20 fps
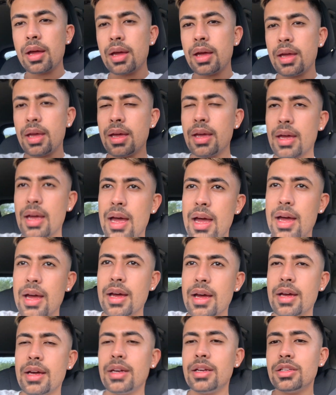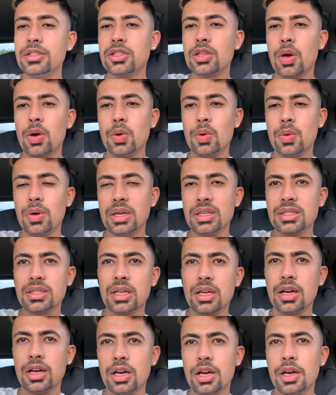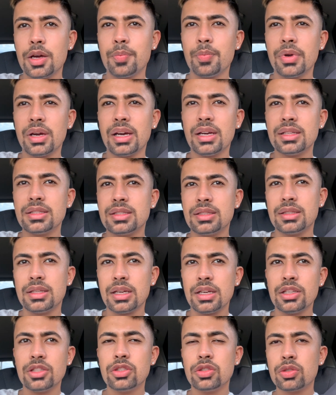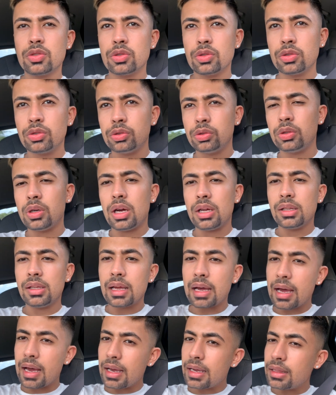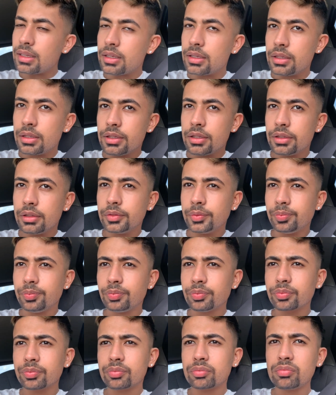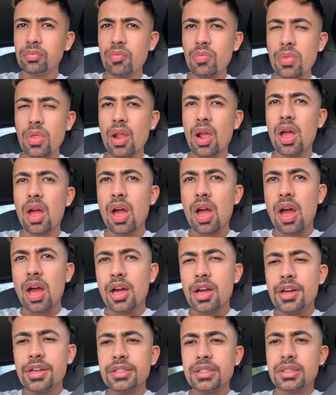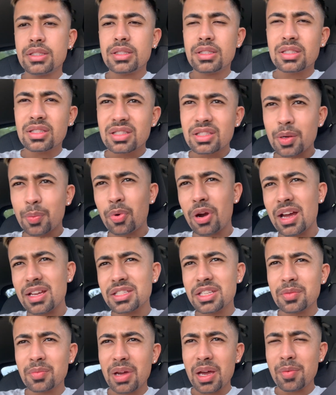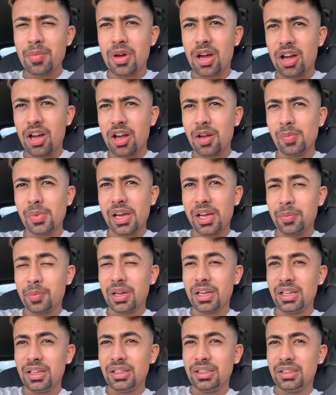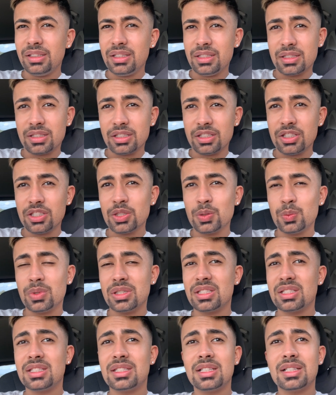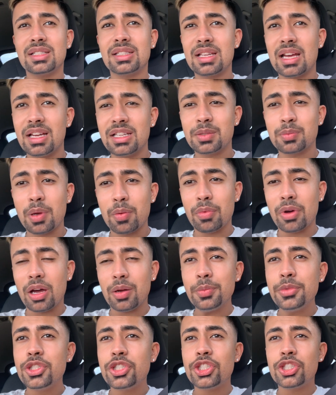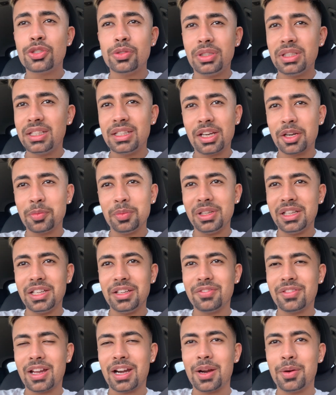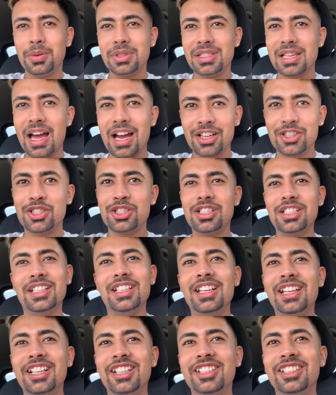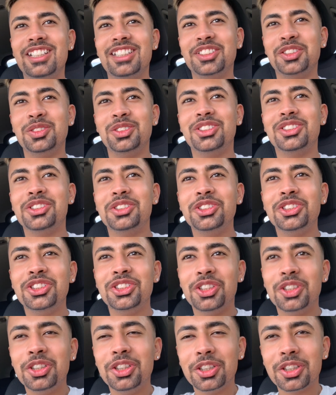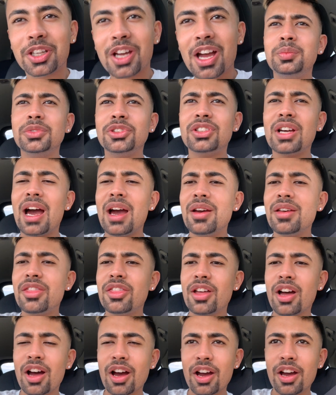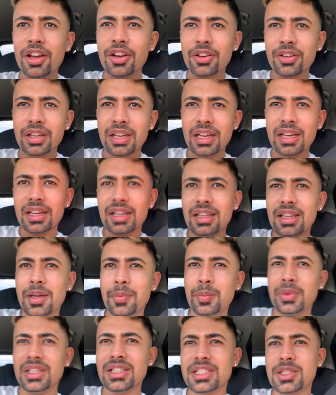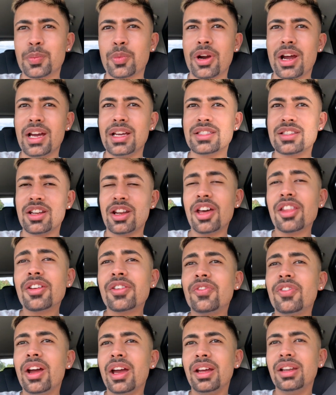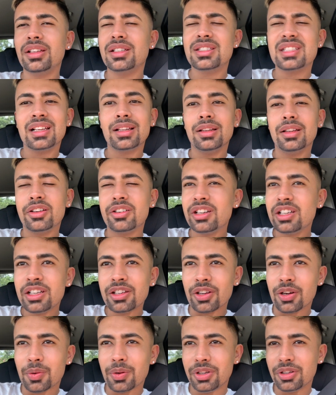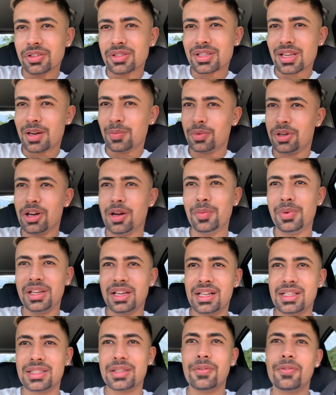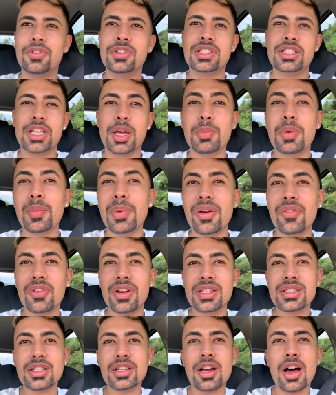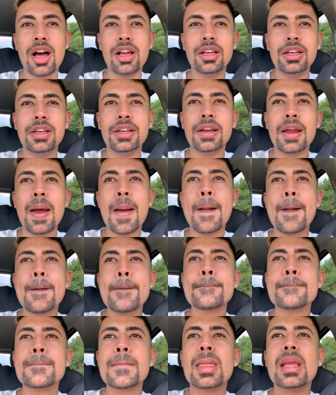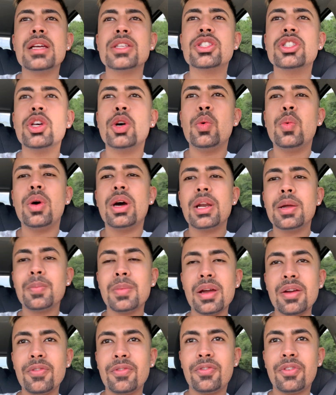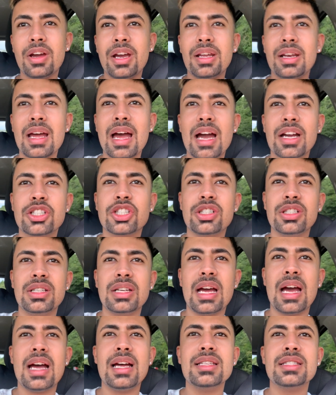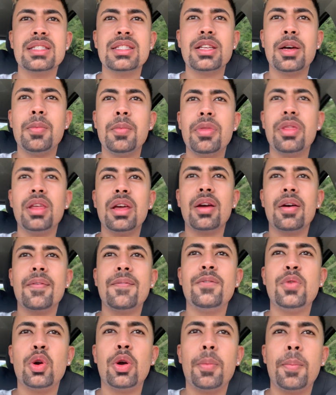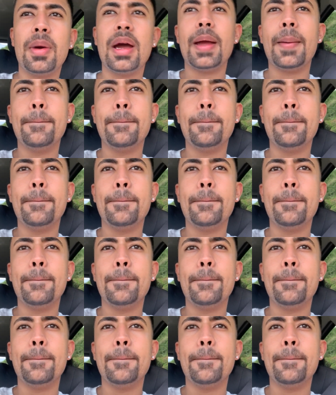Hey guys, what's up? It's day two on the island. Surprising my mom and my nieces was a success. My mom truly didn't believe that I was actually here. Like, she was so shook. So I thought, okay, let me surprise another friend. Cause like literally no one knows that I'm coming except for some of my friends in Holland. So one of my friend actually has something for my